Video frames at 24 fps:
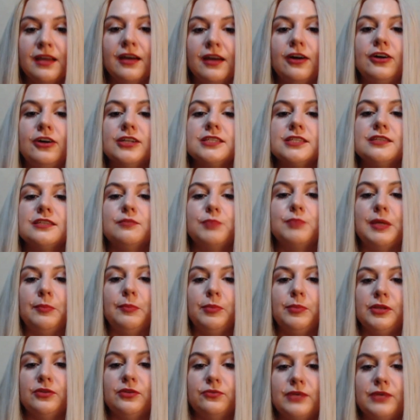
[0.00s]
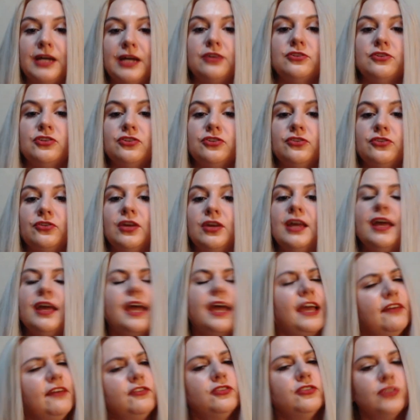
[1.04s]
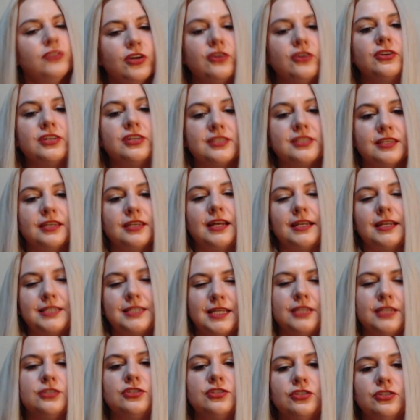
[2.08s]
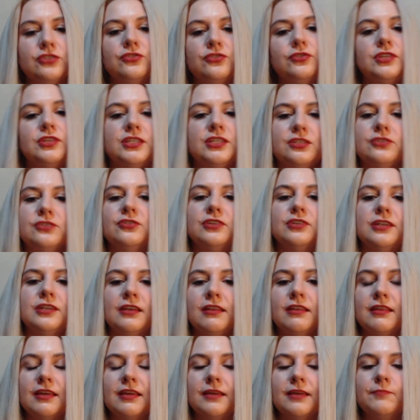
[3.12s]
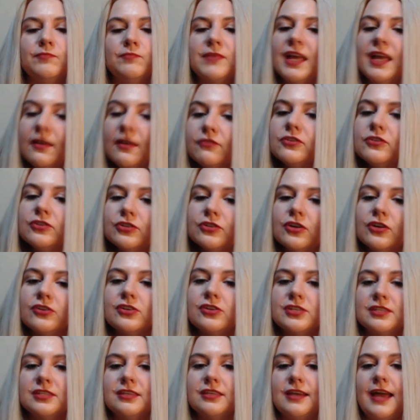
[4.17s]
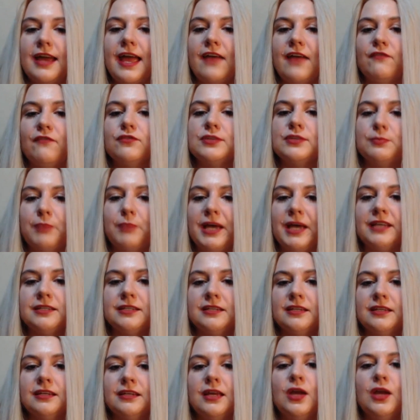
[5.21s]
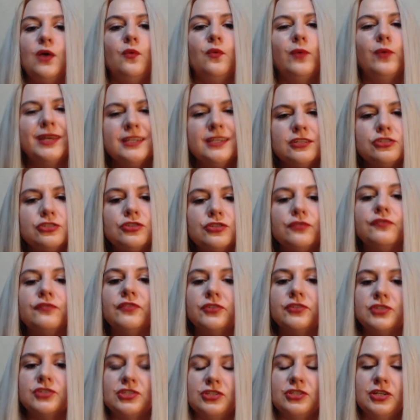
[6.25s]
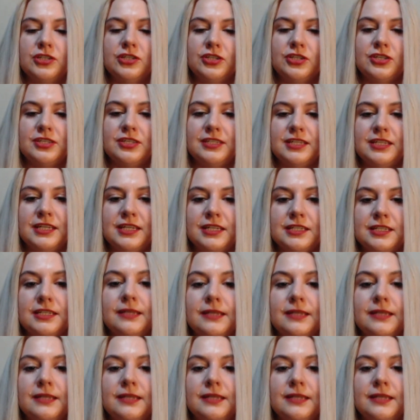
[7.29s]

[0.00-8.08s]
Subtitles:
Ask the people around you. Have you noticed that I tend to do this certain thing? Have you noticed that I have this pattern? When did you first start to see it?